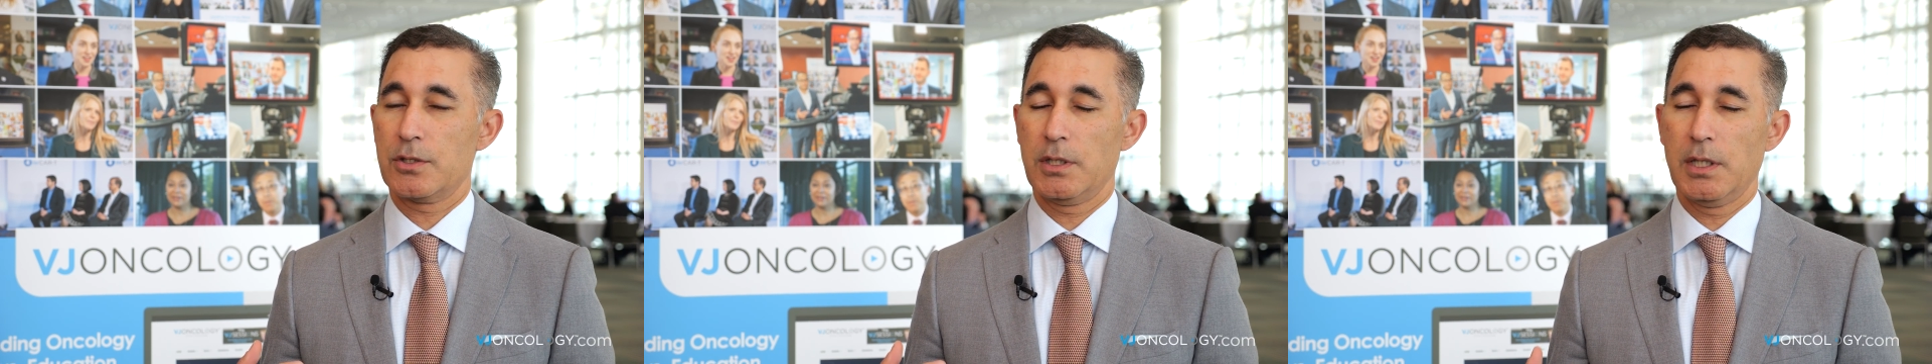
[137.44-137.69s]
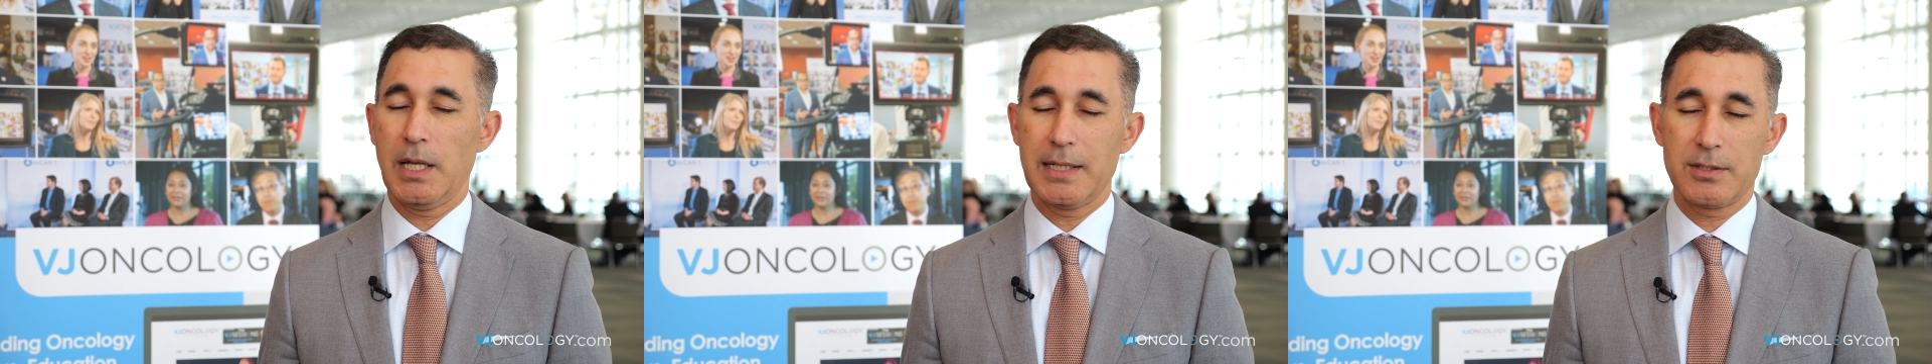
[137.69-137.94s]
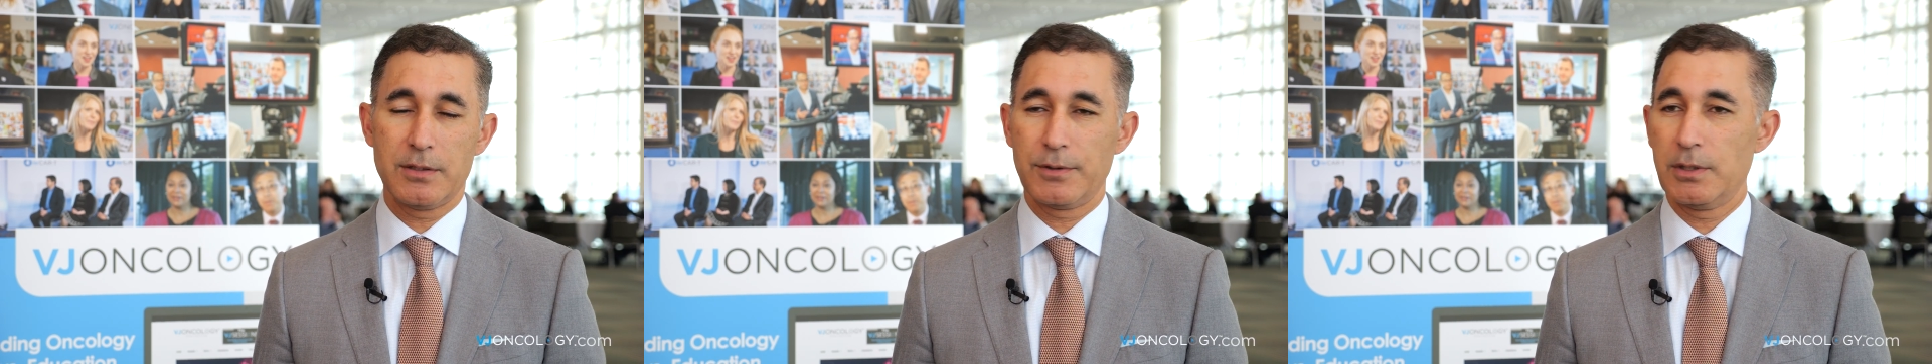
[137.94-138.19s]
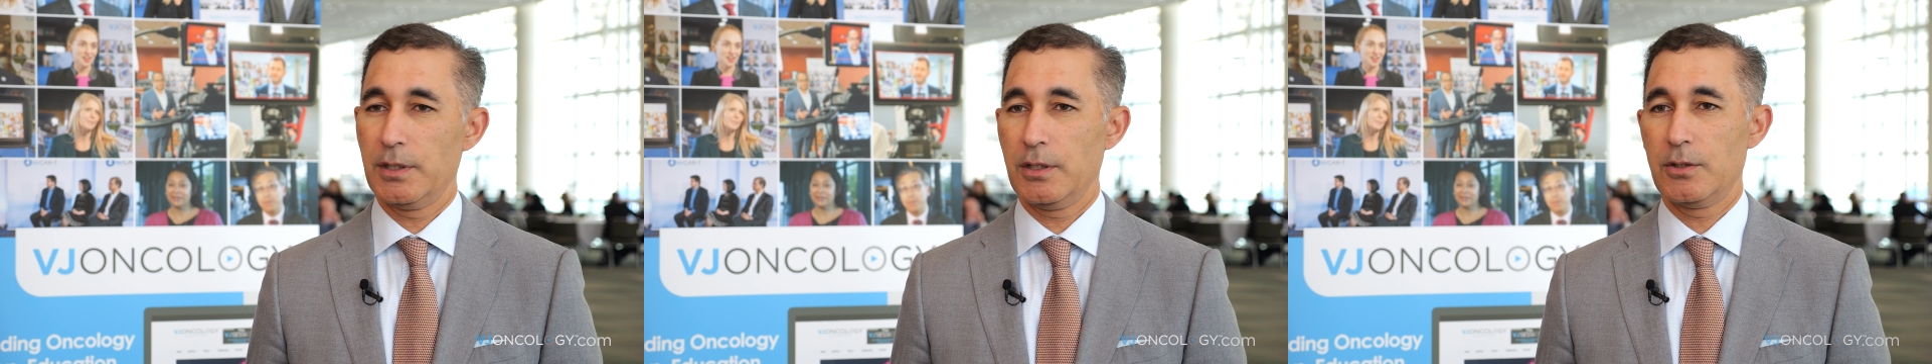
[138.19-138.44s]
There's there's lots
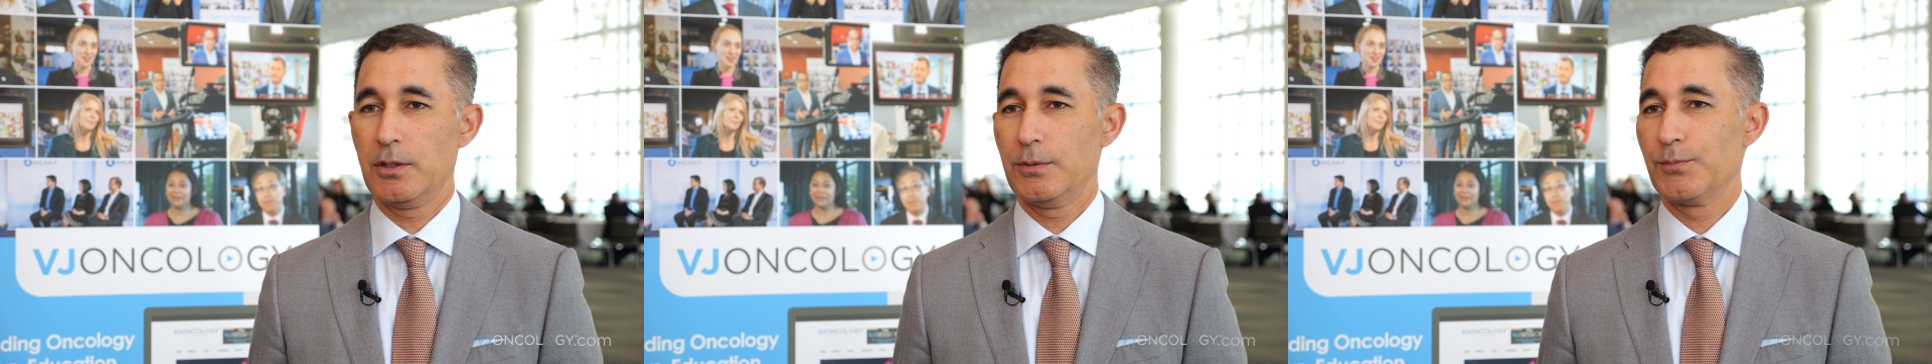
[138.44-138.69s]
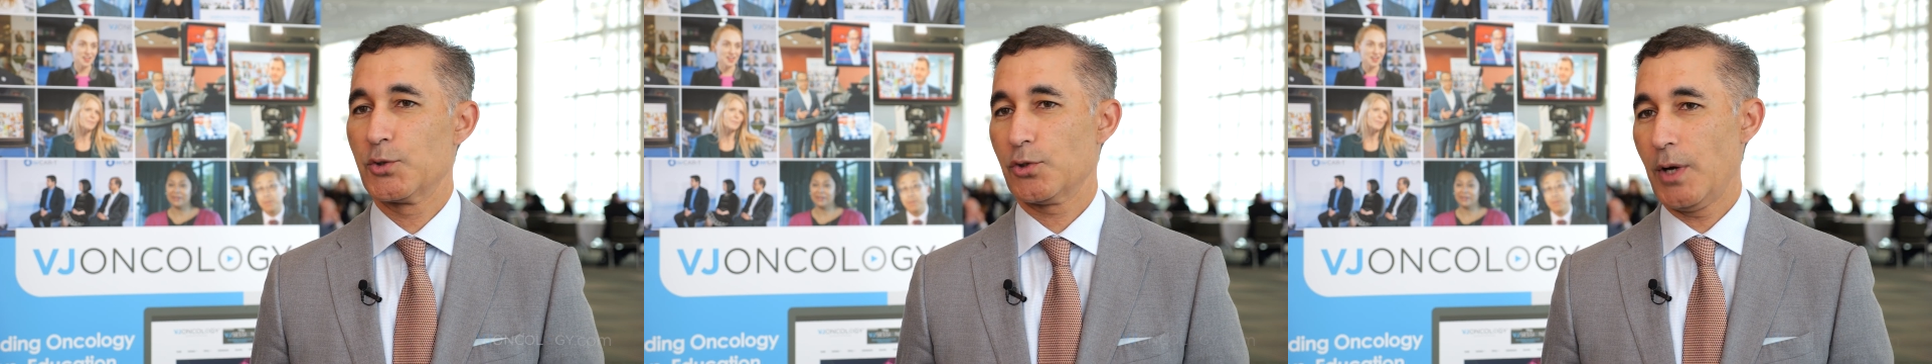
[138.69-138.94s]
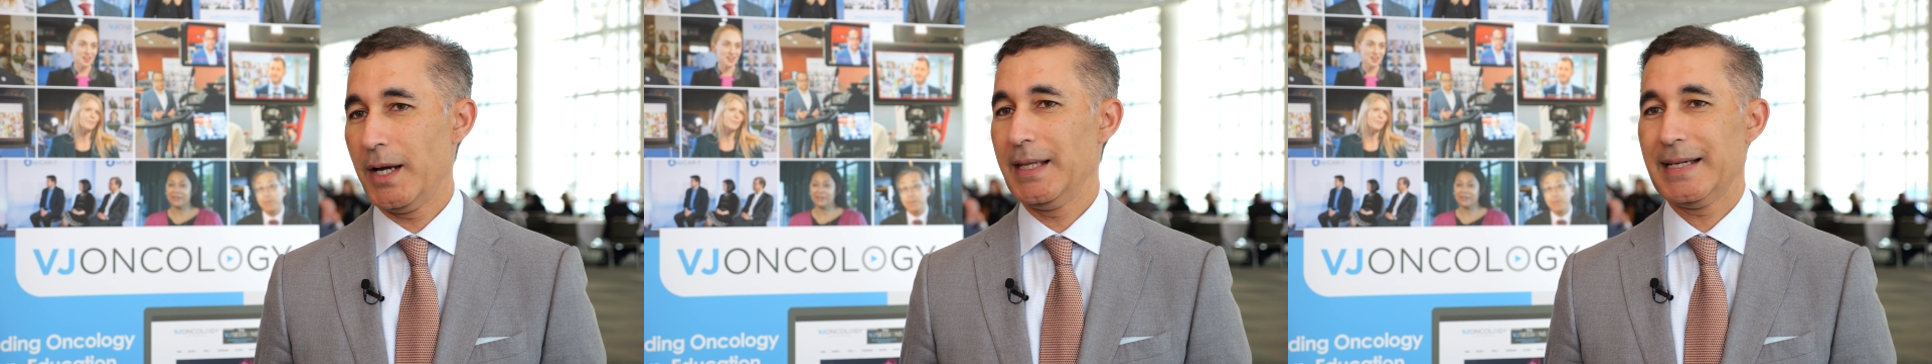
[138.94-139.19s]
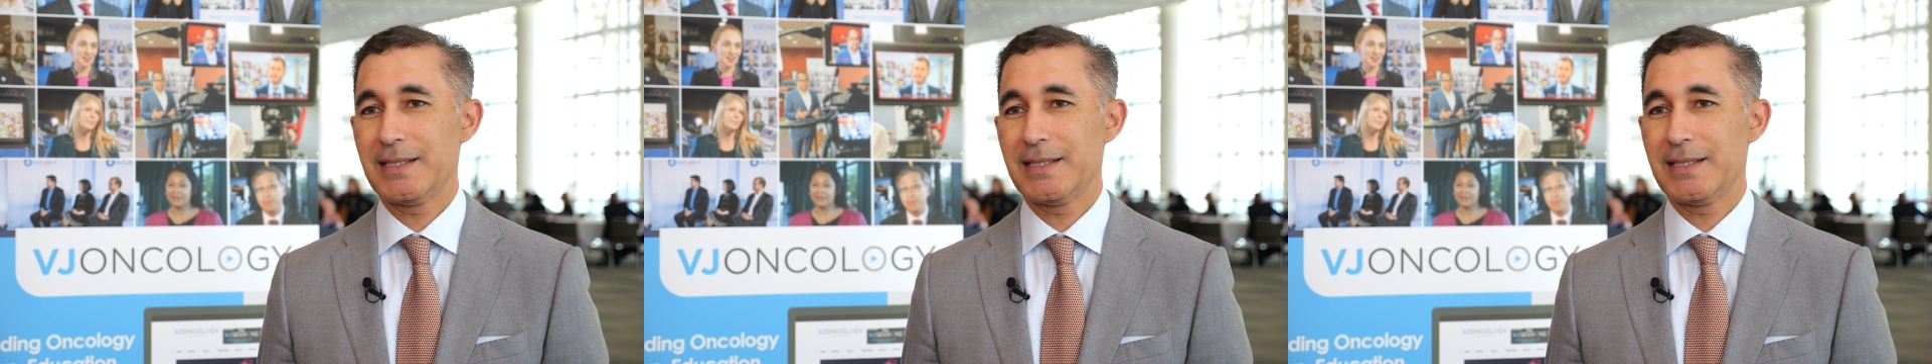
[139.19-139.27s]
of clinical trial